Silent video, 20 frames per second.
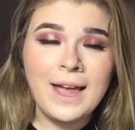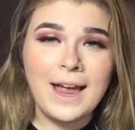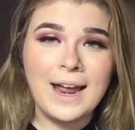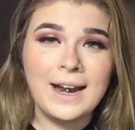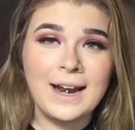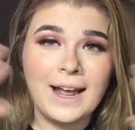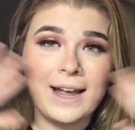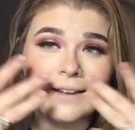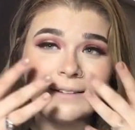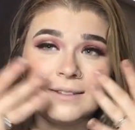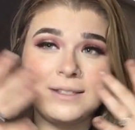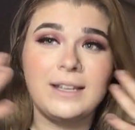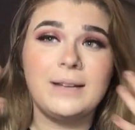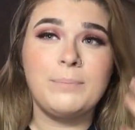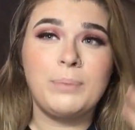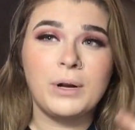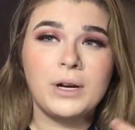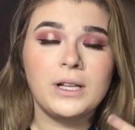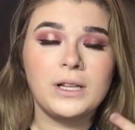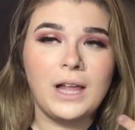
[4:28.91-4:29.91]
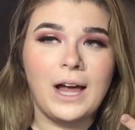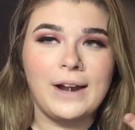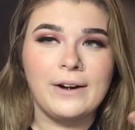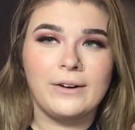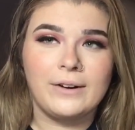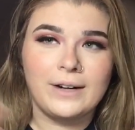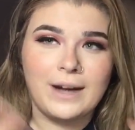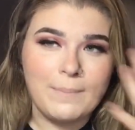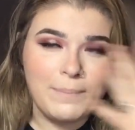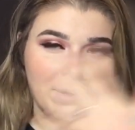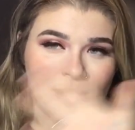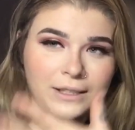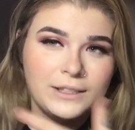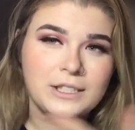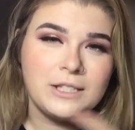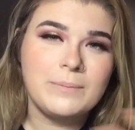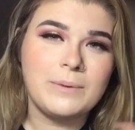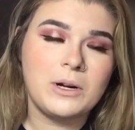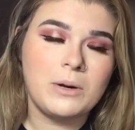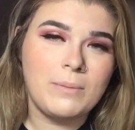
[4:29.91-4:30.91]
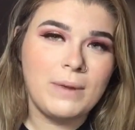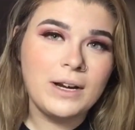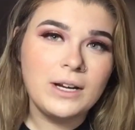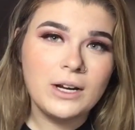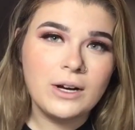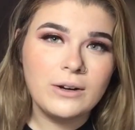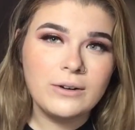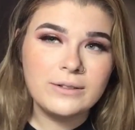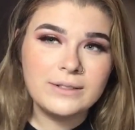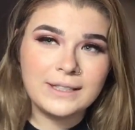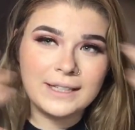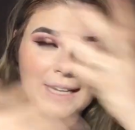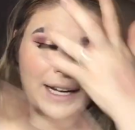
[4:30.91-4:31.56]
And I did put a lot on. I put a little bit on my nose.